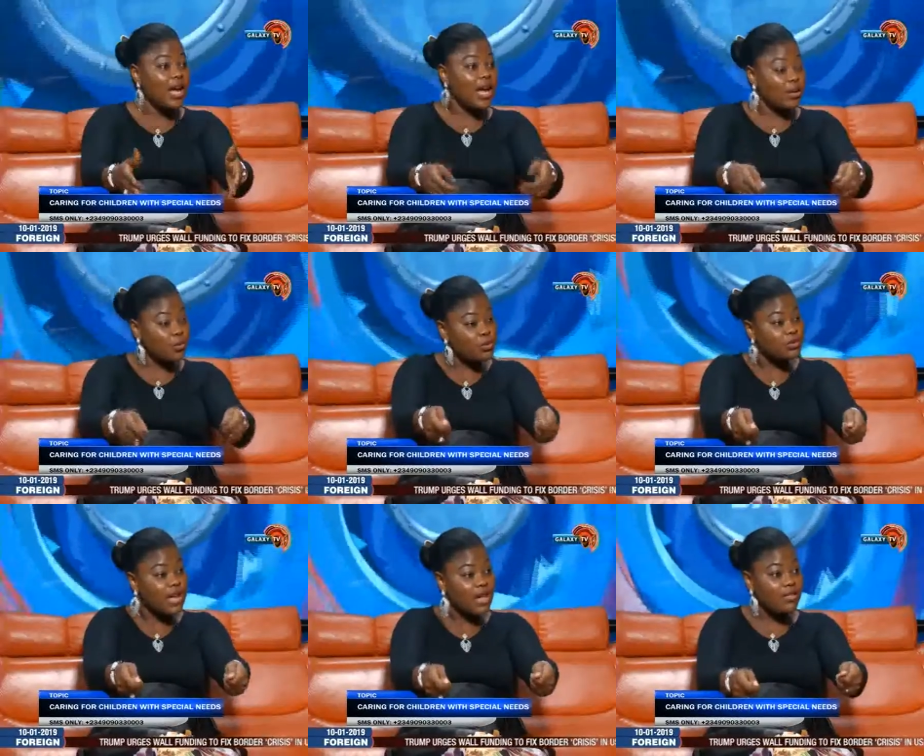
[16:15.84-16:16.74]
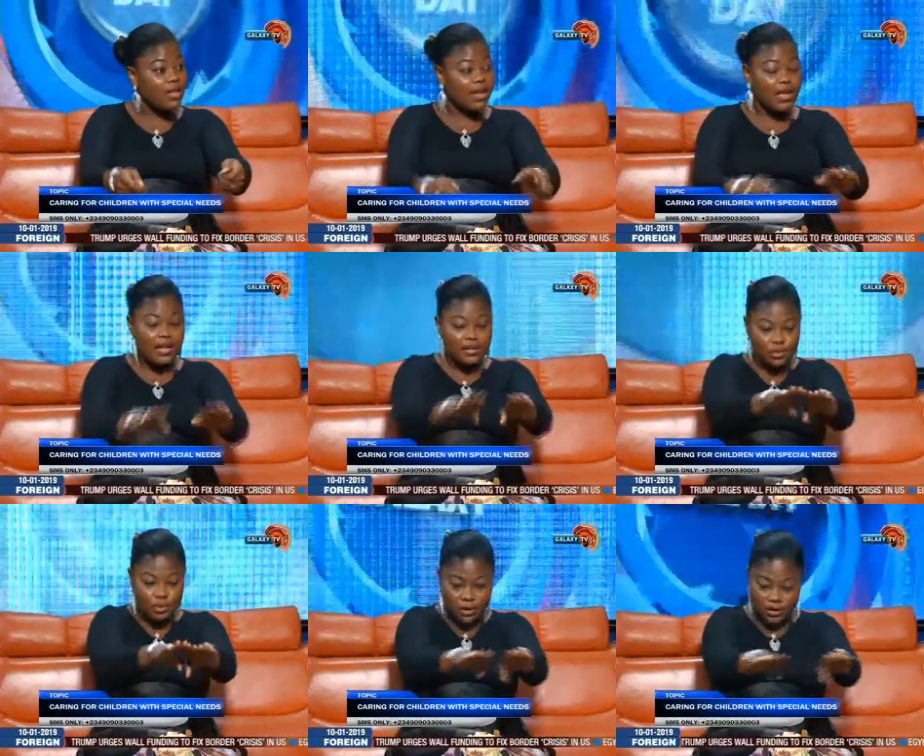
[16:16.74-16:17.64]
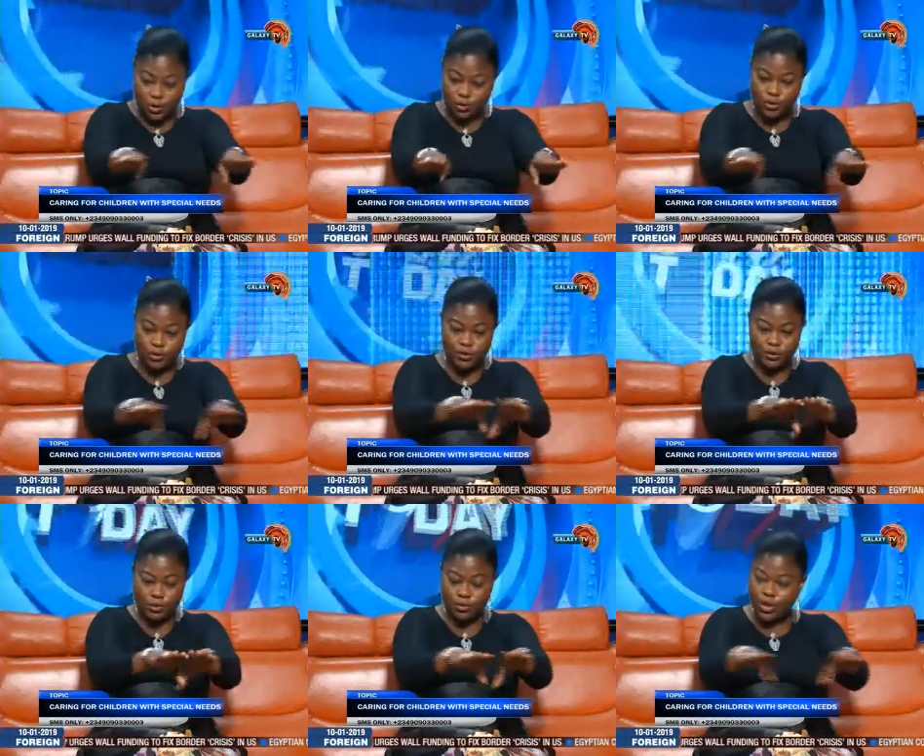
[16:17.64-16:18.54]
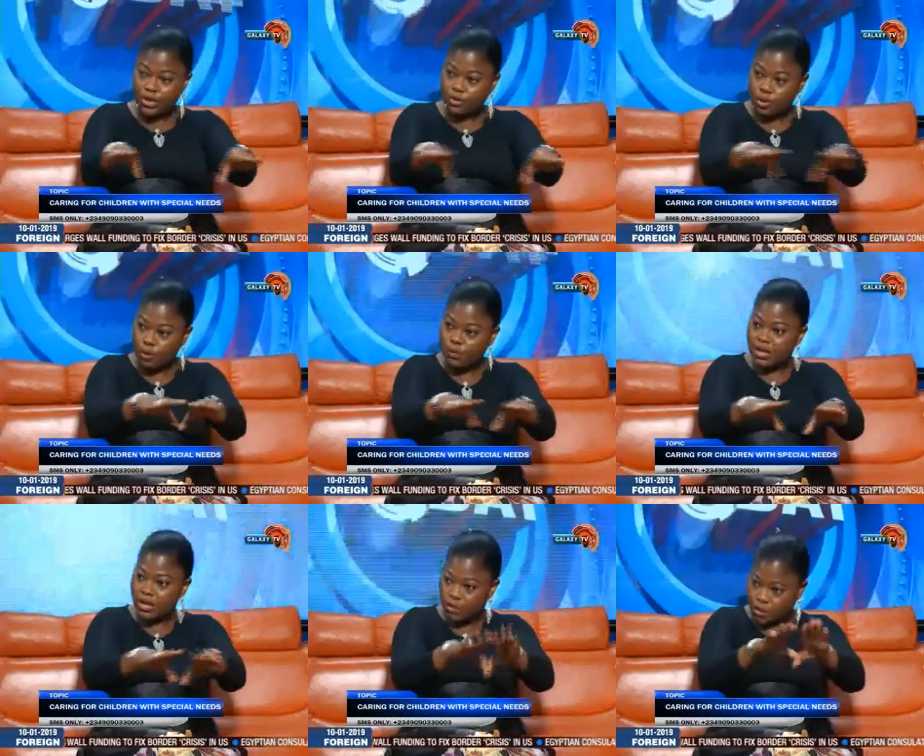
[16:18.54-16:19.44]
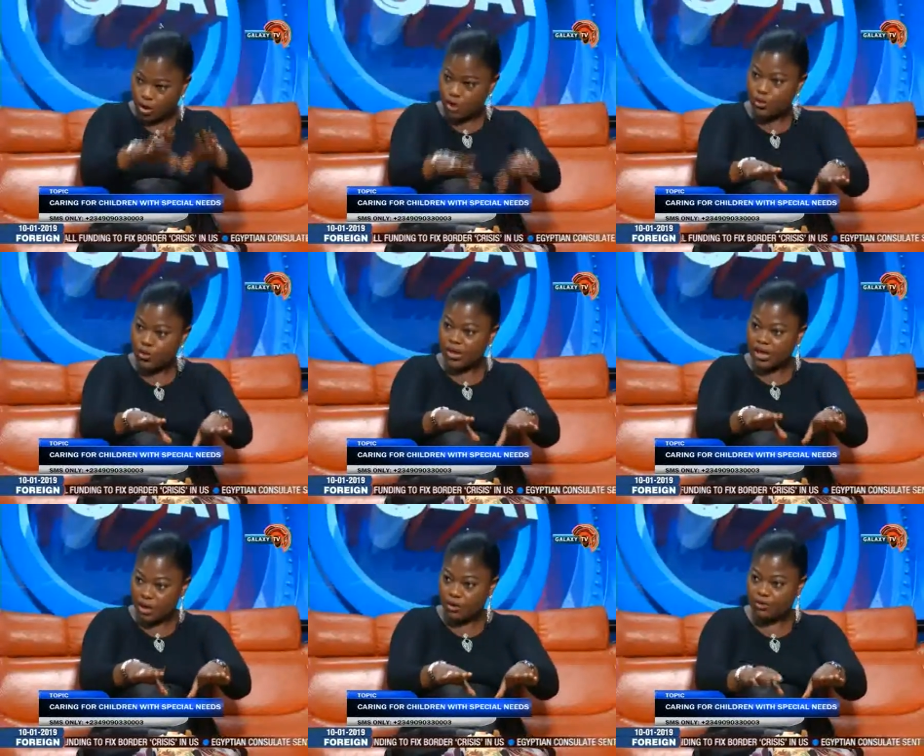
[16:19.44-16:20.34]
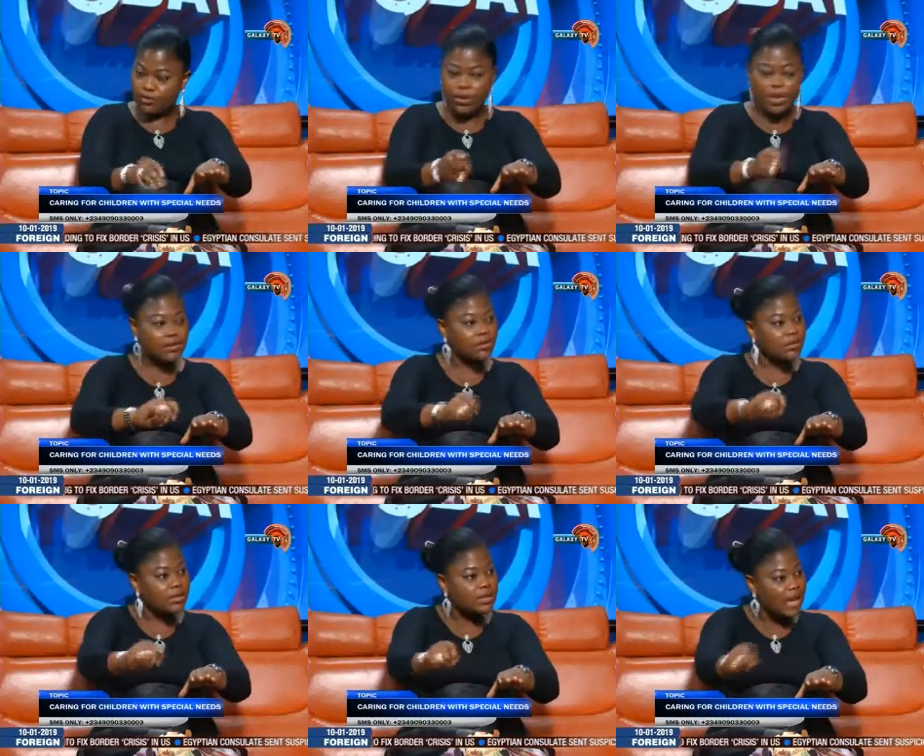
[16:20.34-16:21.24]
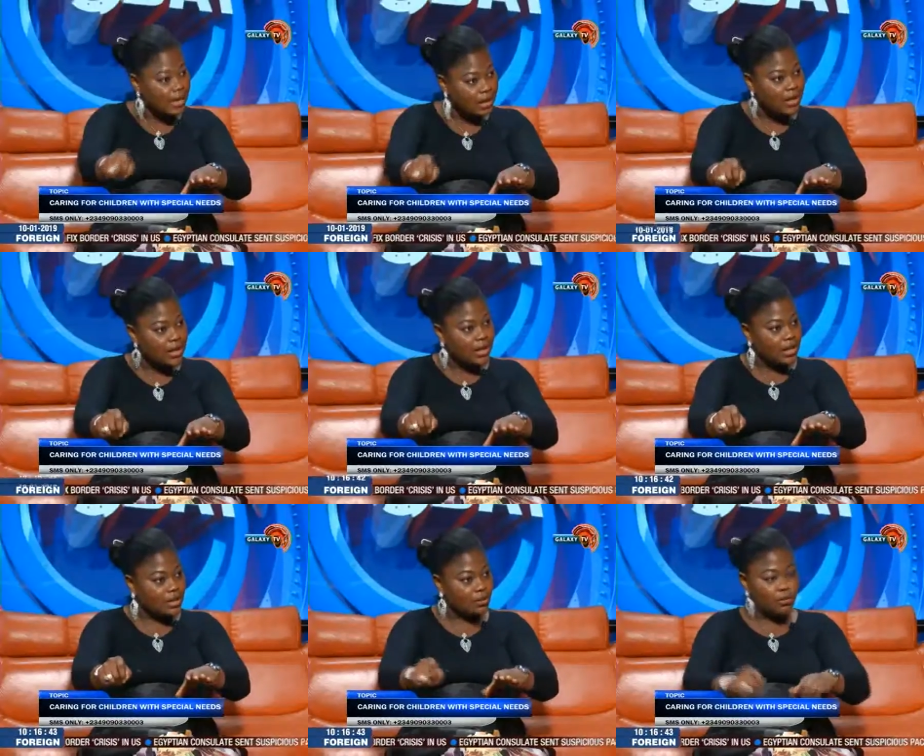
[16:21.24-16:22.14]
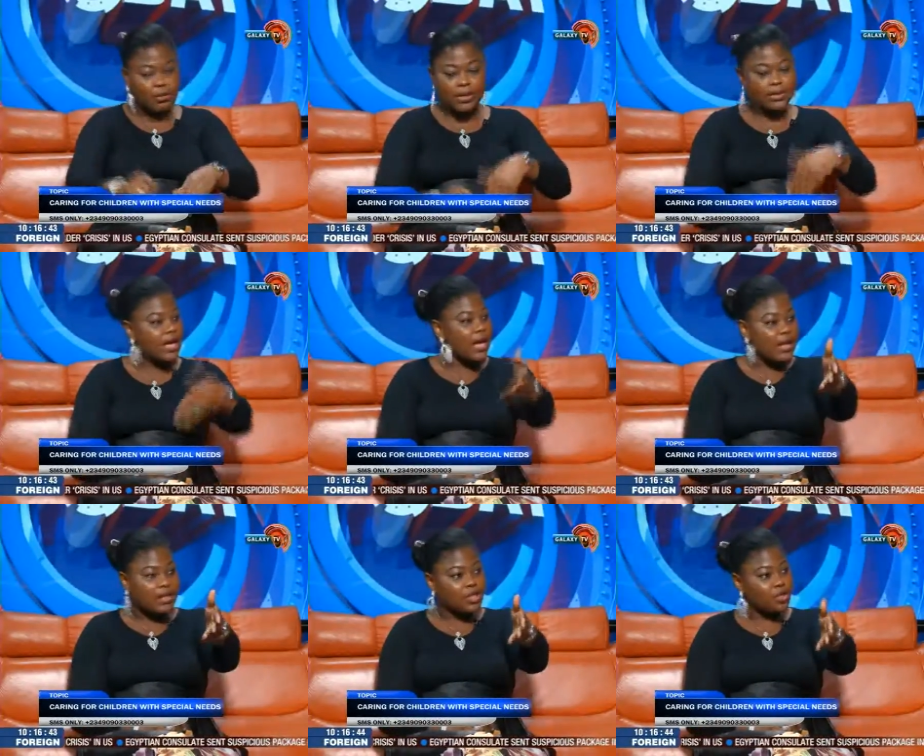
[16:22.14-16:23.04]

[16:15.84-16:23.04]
I wheeled her there so that the window, the opening there was low enough for her to just sign her document. And then she